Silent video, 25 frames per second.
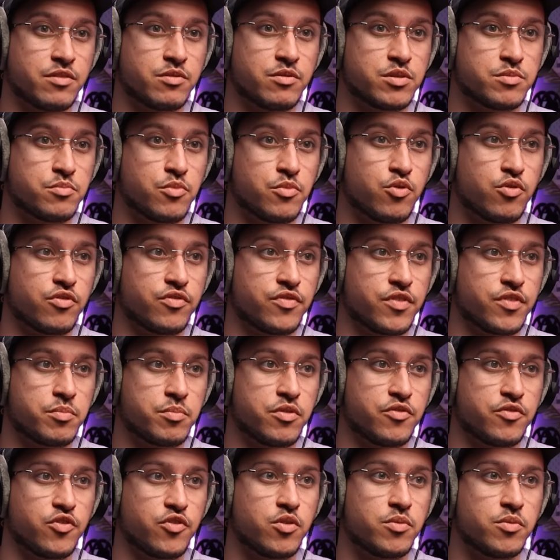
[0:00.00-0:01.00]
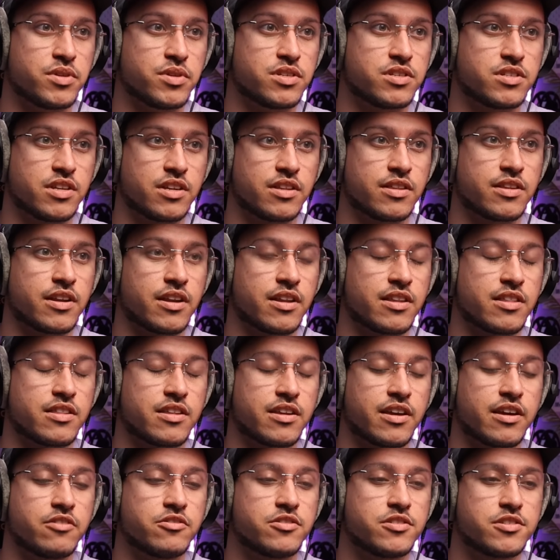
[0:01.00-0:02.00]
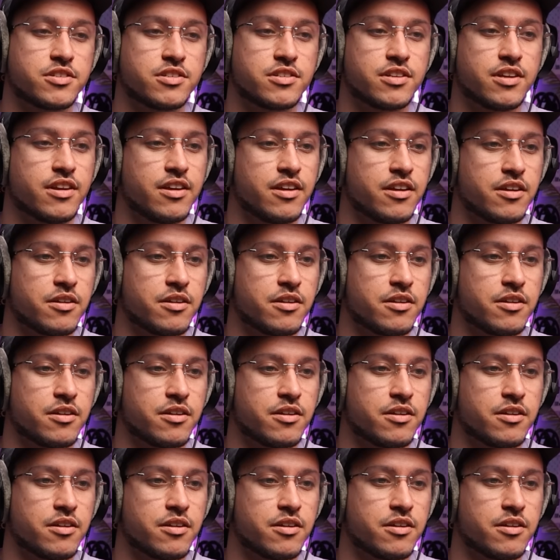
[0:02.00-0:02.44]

It was more of a performance thing than anything else.